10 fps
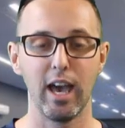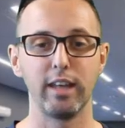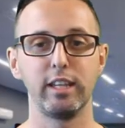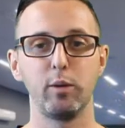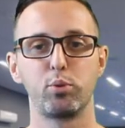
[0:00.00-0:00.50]

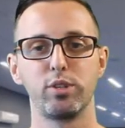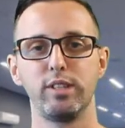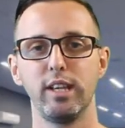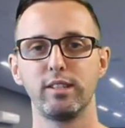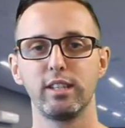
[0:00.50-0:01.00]
And then he
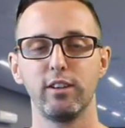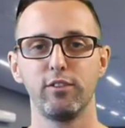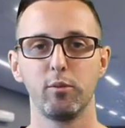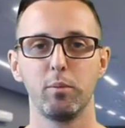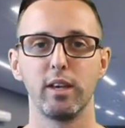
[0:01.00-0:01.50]
proceeds to
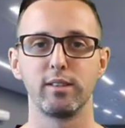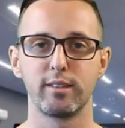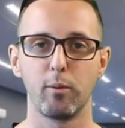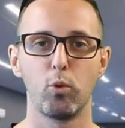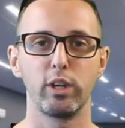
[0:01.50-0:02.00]
give them a
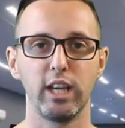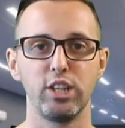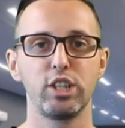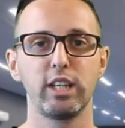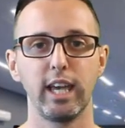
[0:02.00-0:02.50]
somewhat
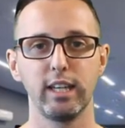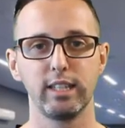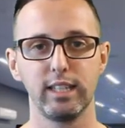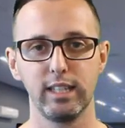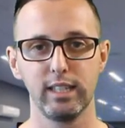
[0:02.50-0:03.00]

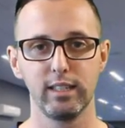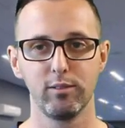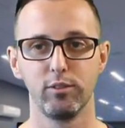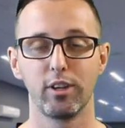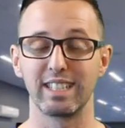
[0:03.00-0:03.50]
educated,
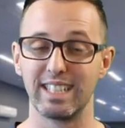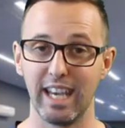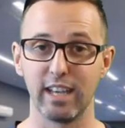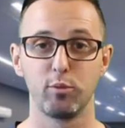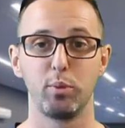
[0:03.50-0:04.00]
not
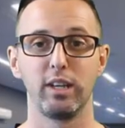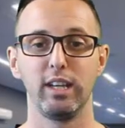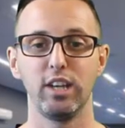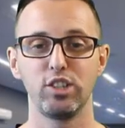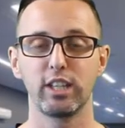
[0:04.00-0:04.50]
guess, but an
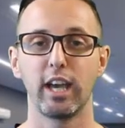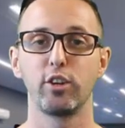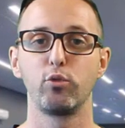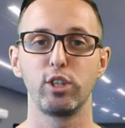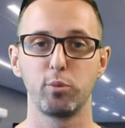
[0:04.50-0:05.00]

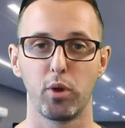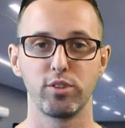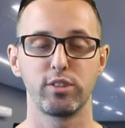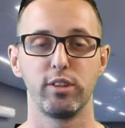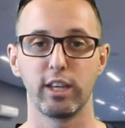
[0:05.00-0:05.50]
educated
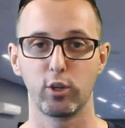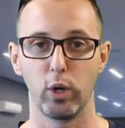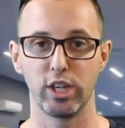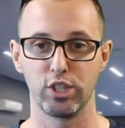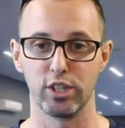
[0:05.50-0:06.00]
response to their
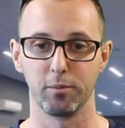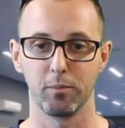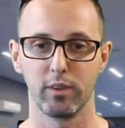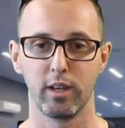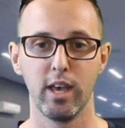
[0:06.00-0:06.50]
question.
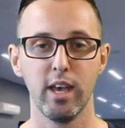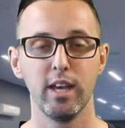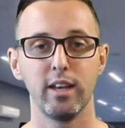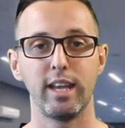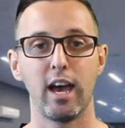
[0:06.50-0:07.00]

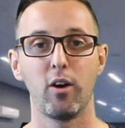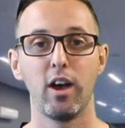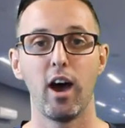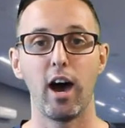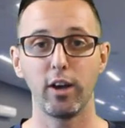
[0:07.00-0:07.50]
Now,
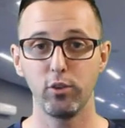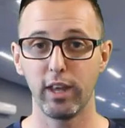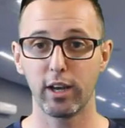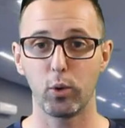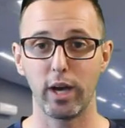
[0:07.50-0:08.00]
I do
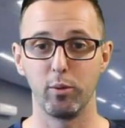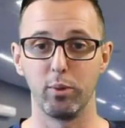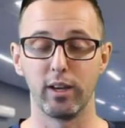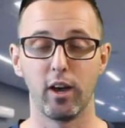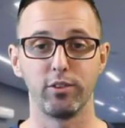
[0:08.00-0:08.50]
that quite a
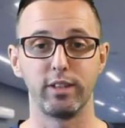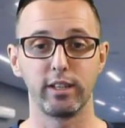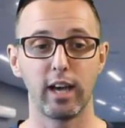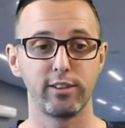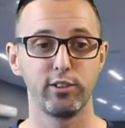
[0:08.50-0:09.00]
bit. I'll say,
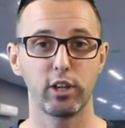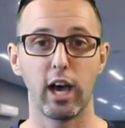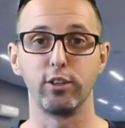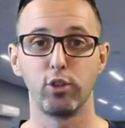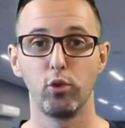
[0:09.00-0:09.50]
guys, look,
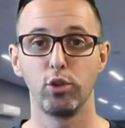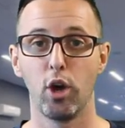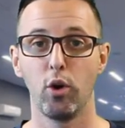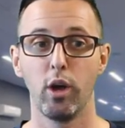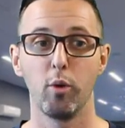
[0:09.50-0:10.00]
I don't
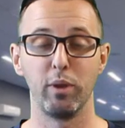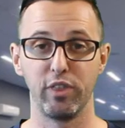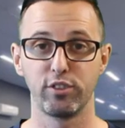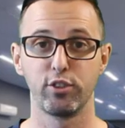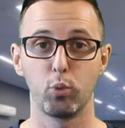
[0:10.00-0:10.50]
know, but
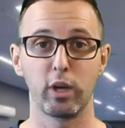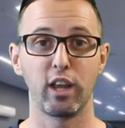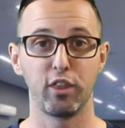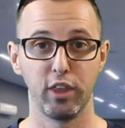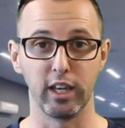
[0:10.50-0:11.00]
this is what
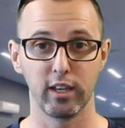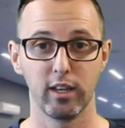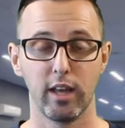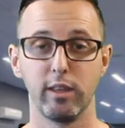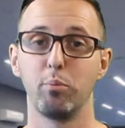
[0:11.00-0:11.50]
I think.
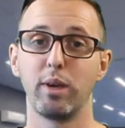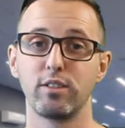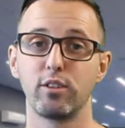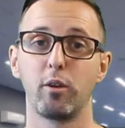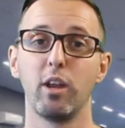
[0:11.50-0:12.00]
And then
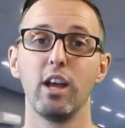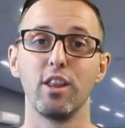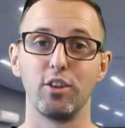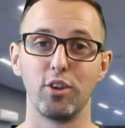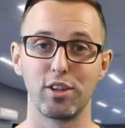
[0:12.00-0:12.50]
based on
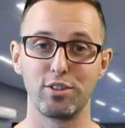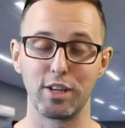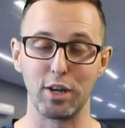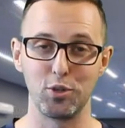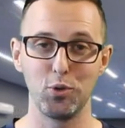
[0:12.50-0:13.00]
the knowledge
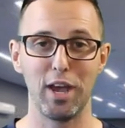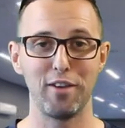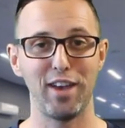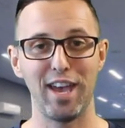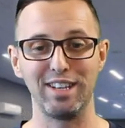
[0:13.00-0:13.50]
that I do
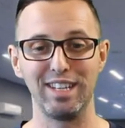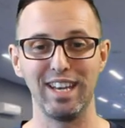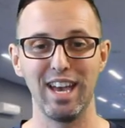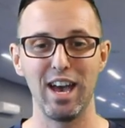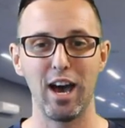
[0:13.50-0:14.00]
have
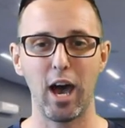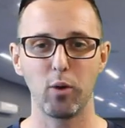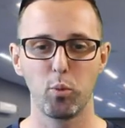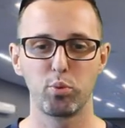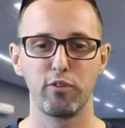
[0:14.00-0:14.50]
handy, I
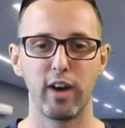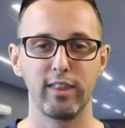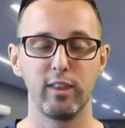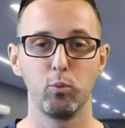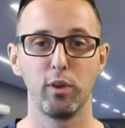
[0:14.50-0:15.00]
will
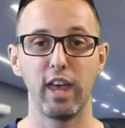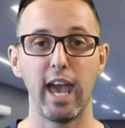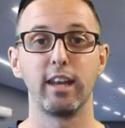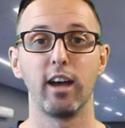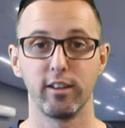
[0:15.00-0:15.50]
provide them with
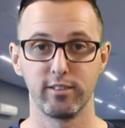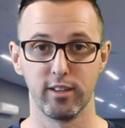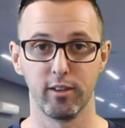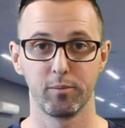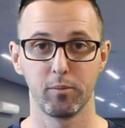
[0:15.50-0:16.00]
an
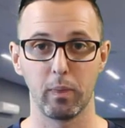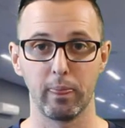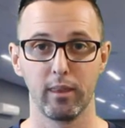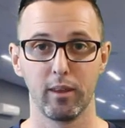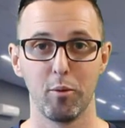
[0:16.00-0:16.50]
answer.
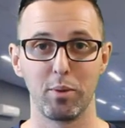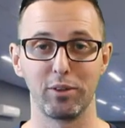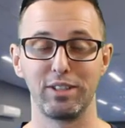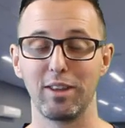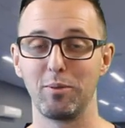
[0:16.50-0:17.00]
But
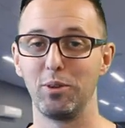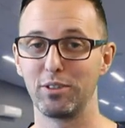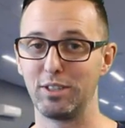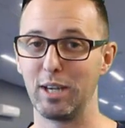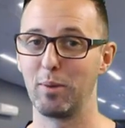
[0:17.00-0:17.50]
I'll tell them not
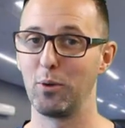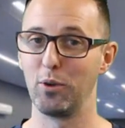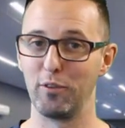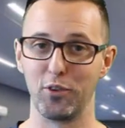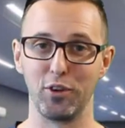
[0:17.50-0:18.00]
to take my
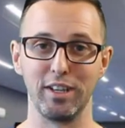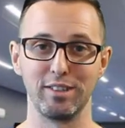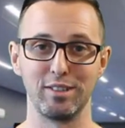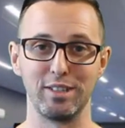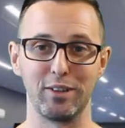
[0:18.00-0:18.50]
word for it
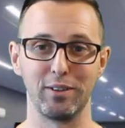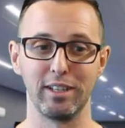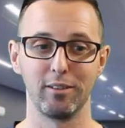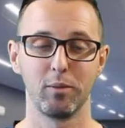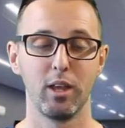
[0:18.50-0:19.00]
necessarily.